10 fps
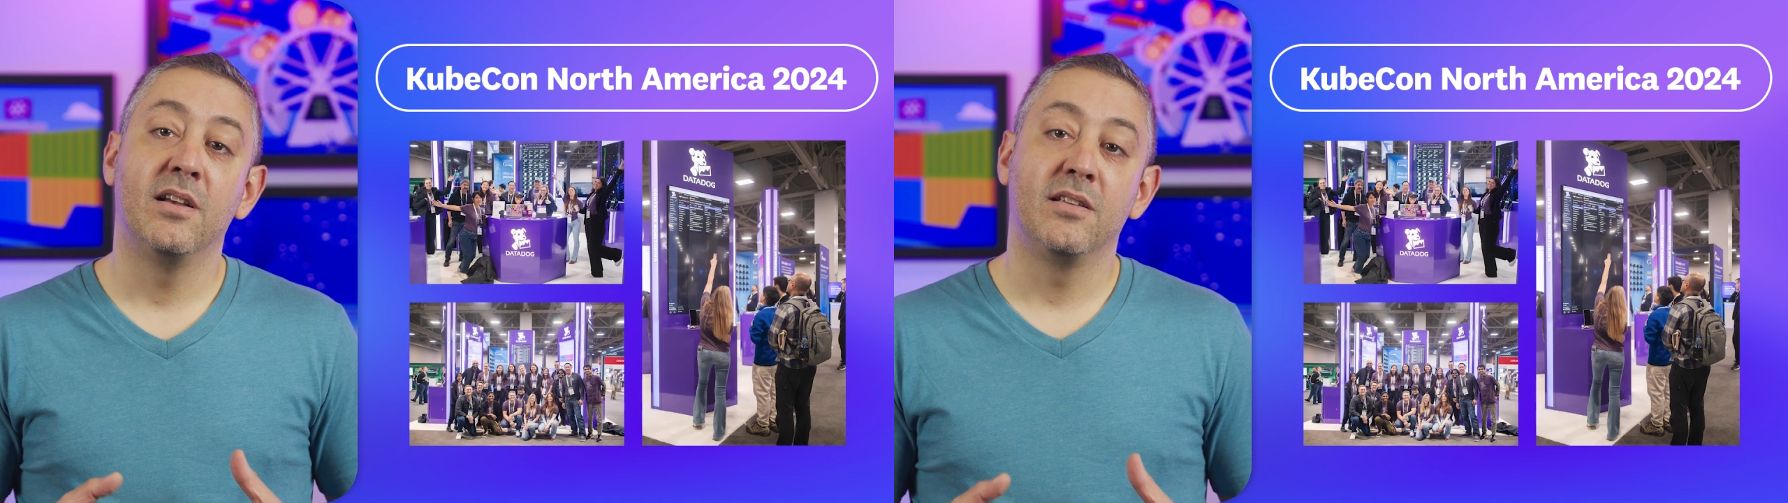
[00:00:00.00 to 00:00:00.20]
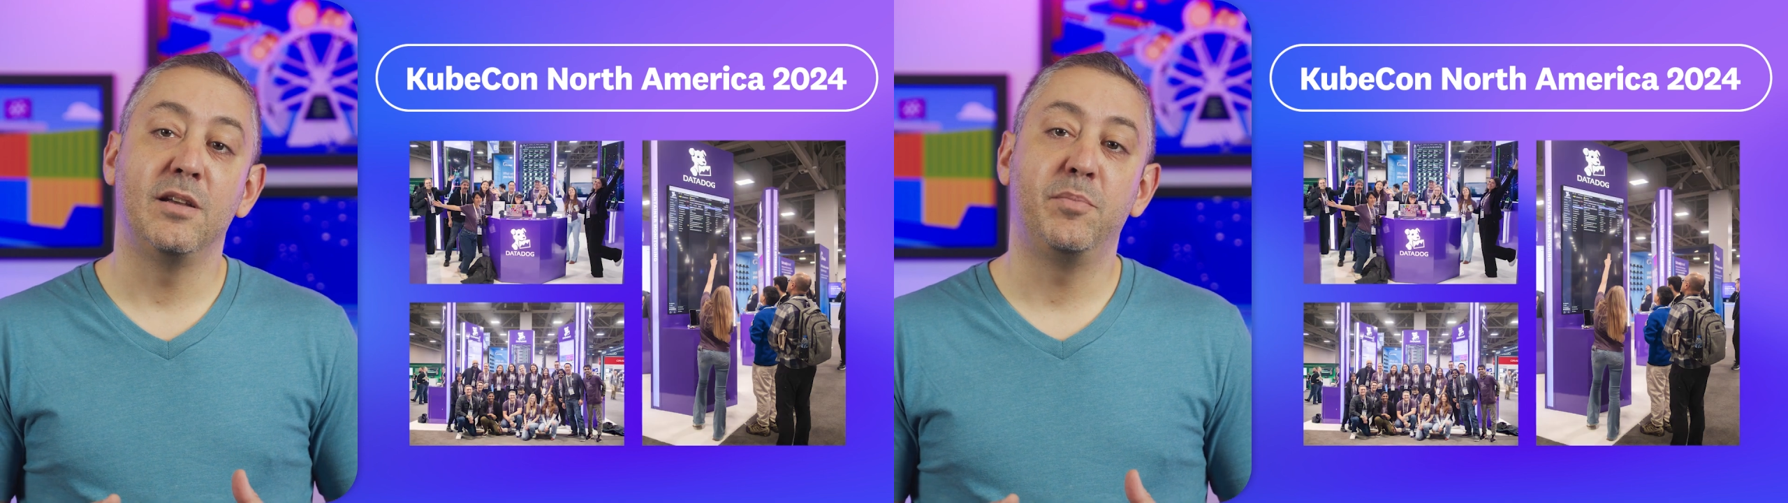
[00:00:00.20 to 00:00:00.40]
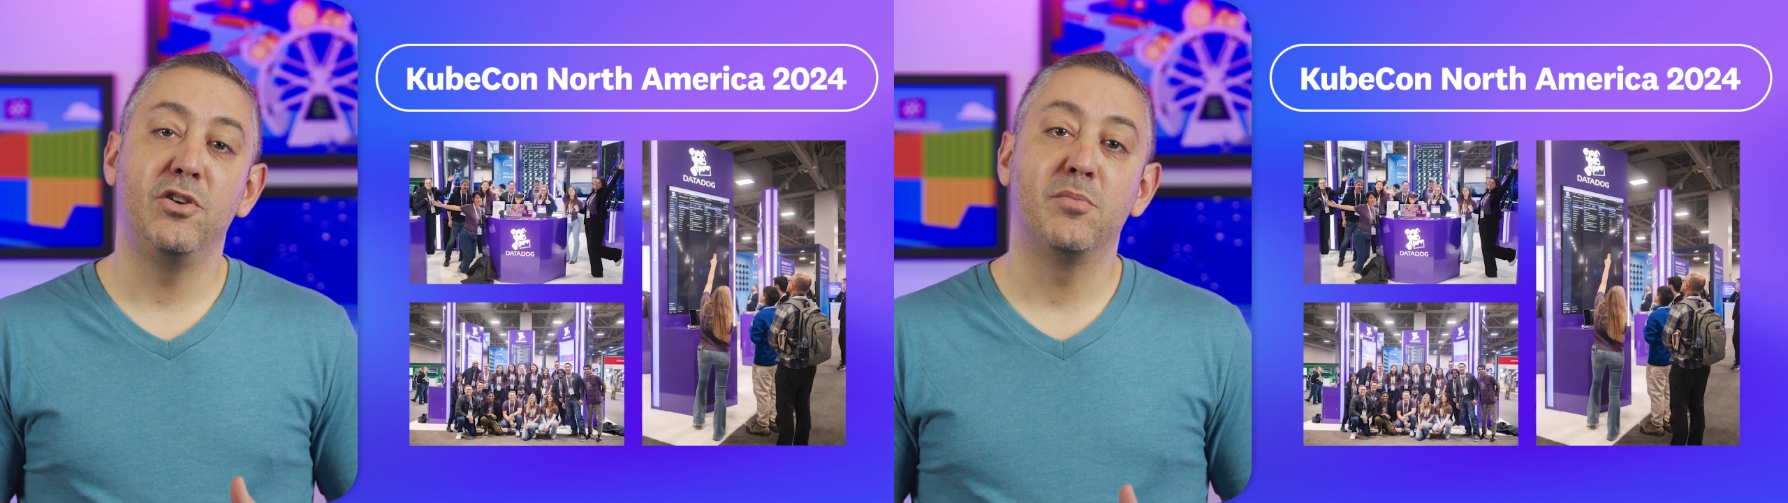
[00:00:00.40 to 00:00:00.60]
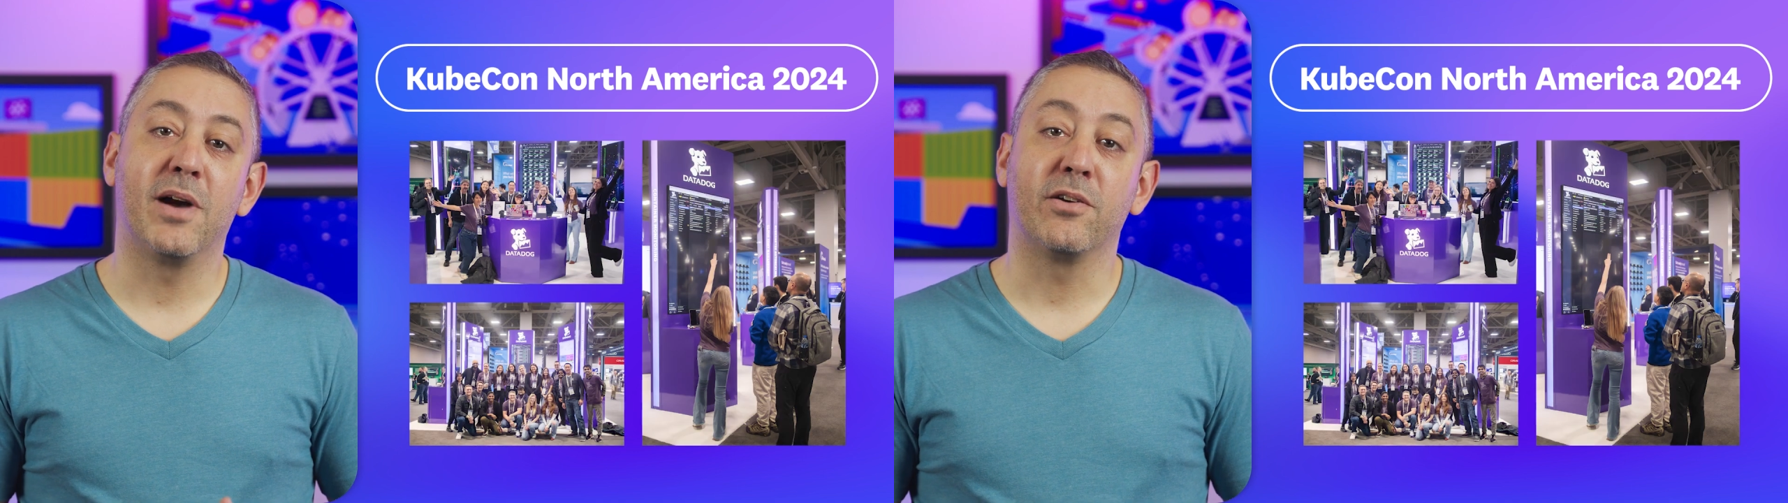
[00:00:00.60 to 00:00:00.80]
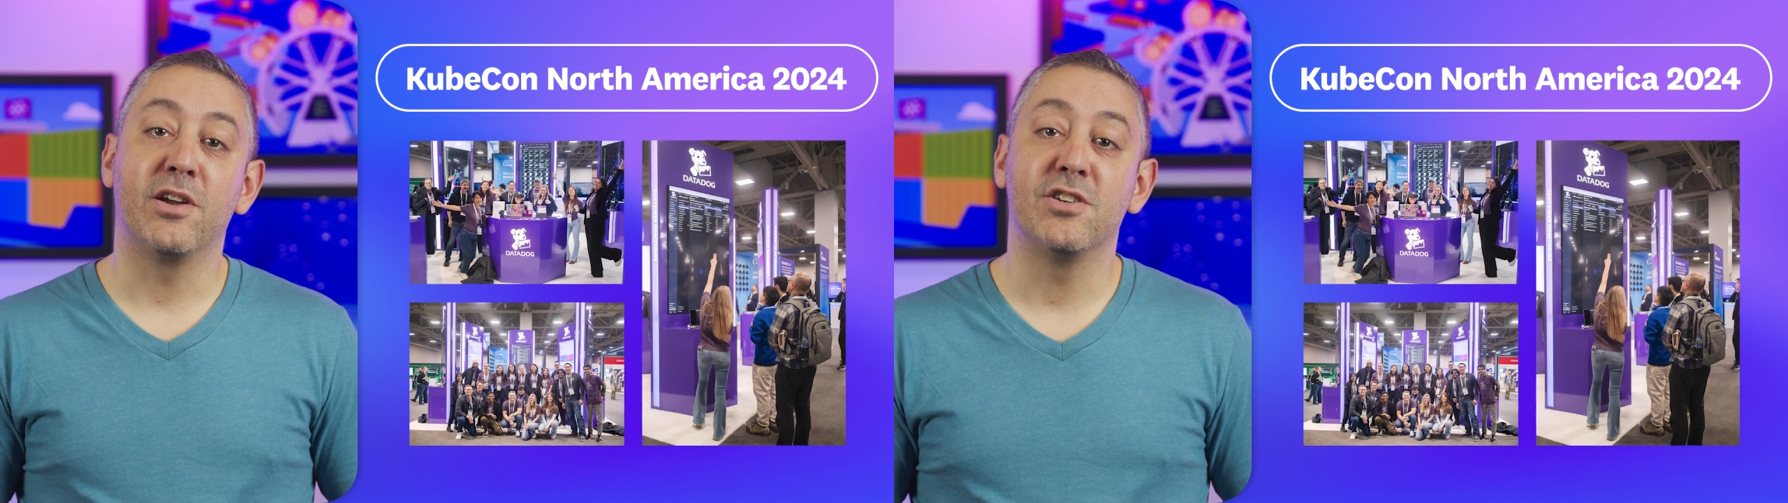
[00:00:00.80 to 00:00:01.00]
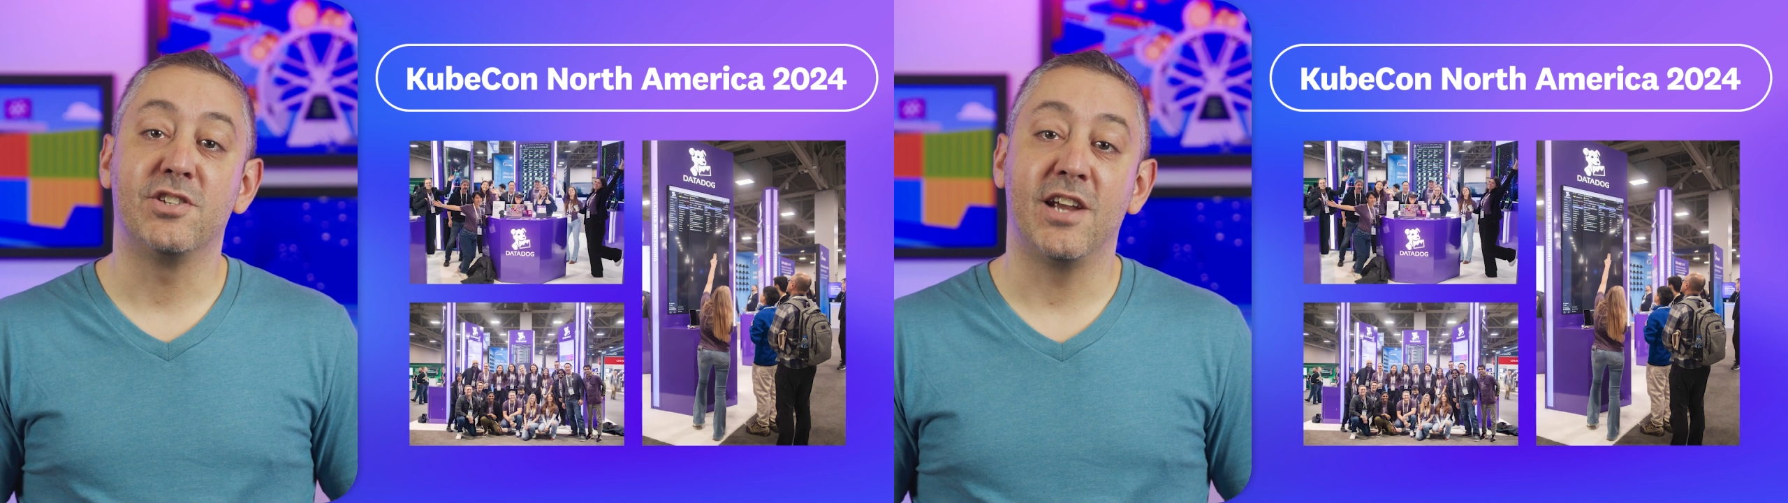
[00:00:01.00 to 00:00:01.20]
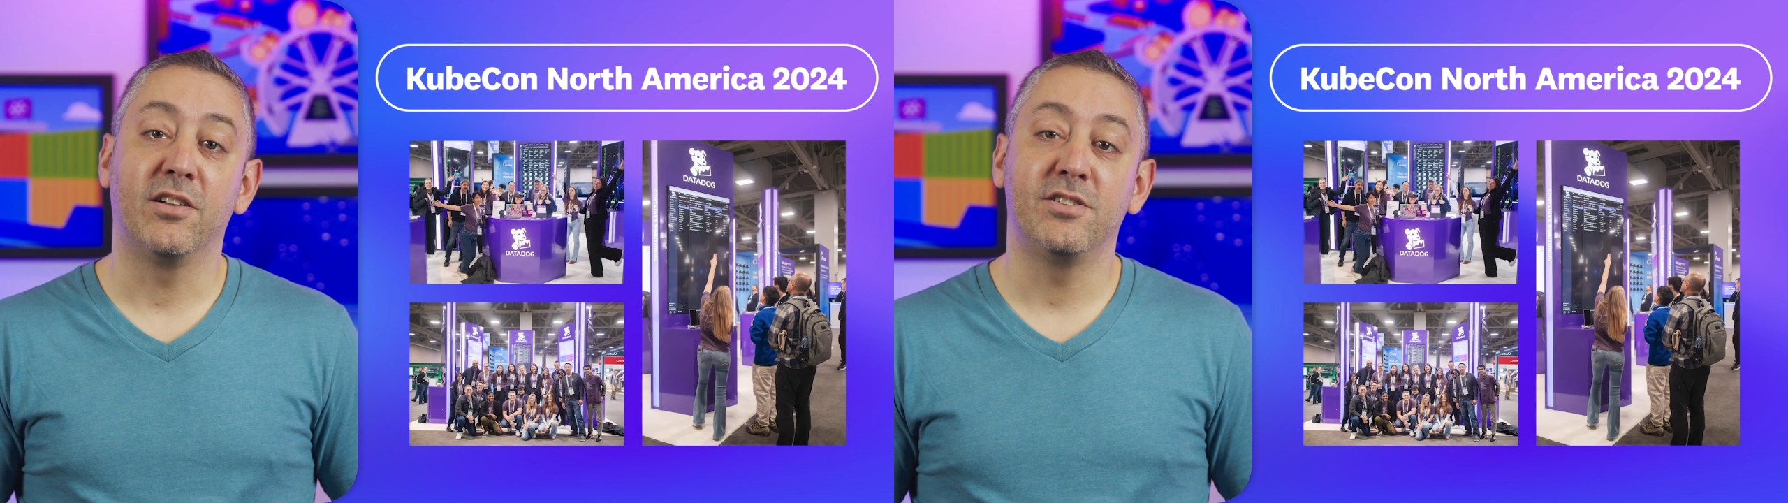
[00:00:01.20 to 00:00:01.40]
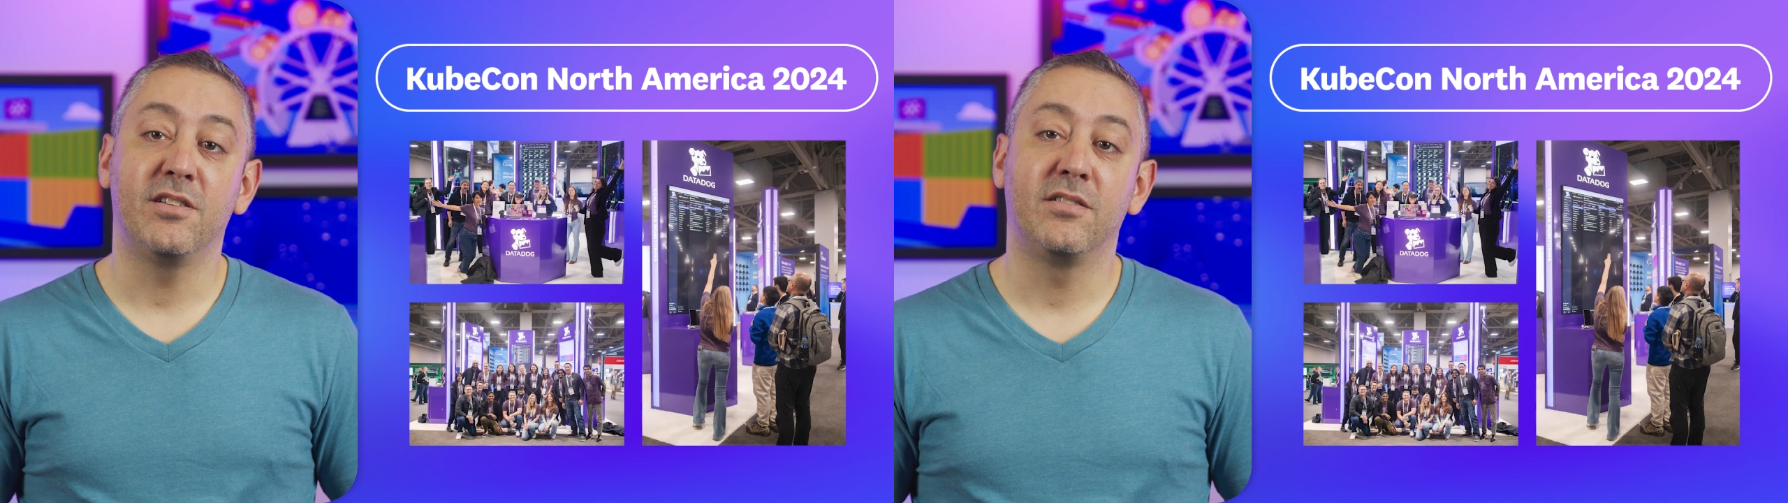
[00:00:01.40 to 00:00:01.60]
CPU migration
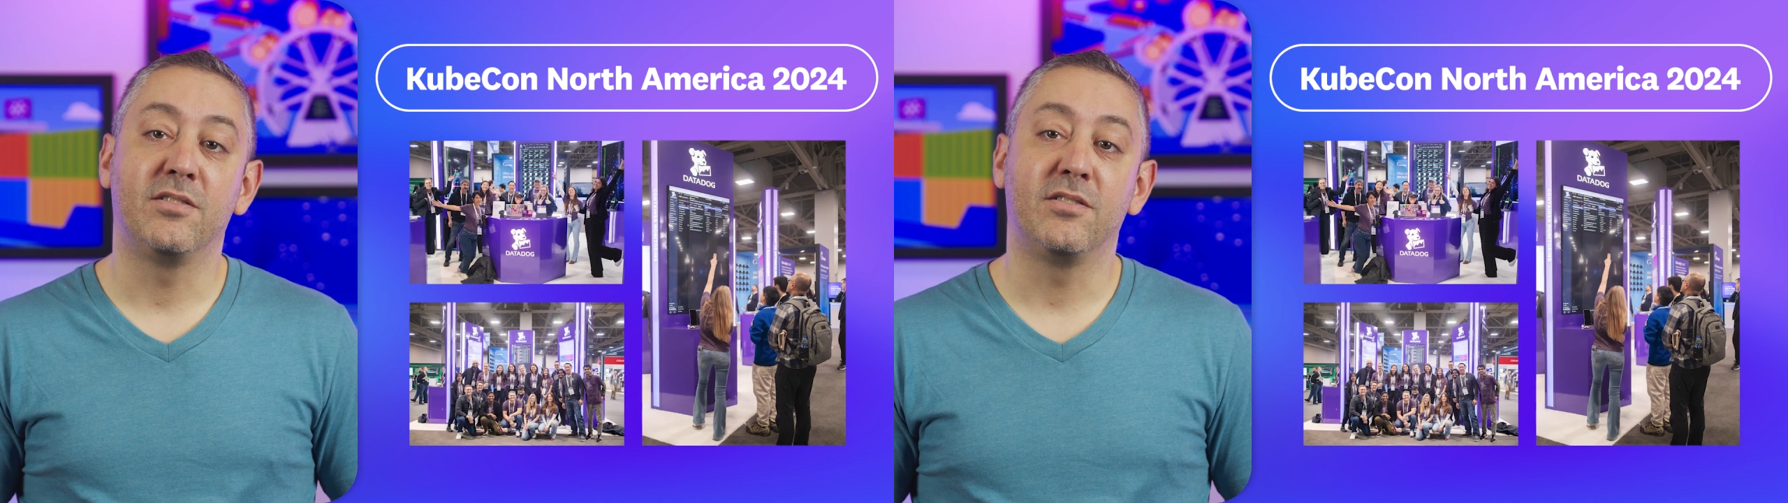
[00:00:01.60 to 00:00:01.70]
challenges